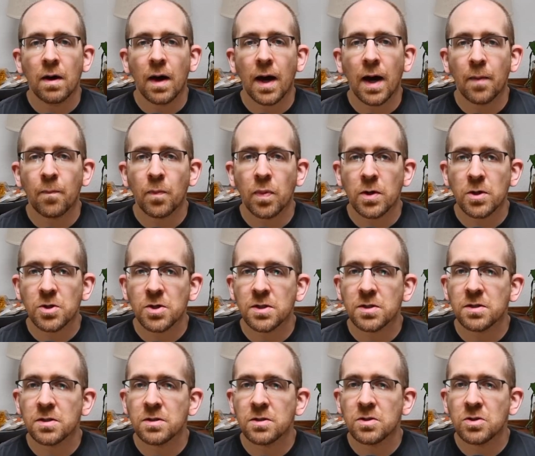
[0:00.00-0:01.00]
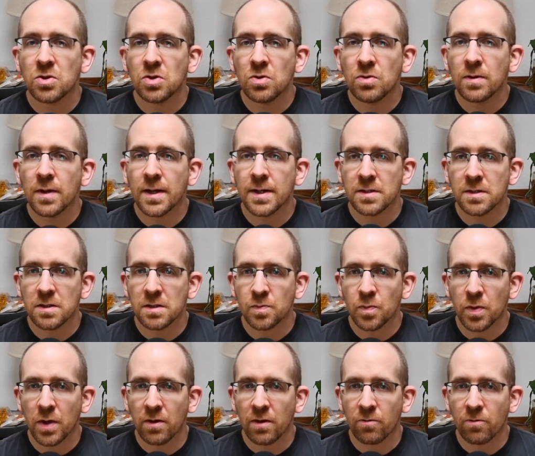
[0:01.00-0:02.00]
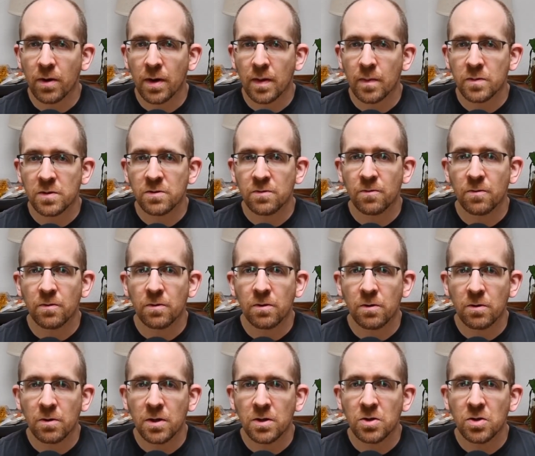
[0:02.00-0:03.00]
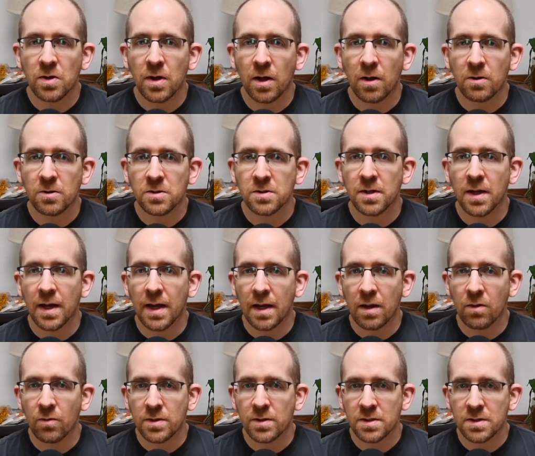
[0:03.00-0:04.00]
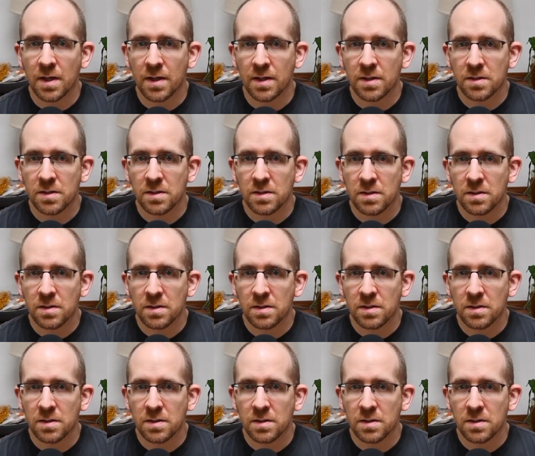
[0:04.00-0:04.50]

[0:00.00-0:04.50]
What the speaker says: I purchased two license plate frames for $32.81.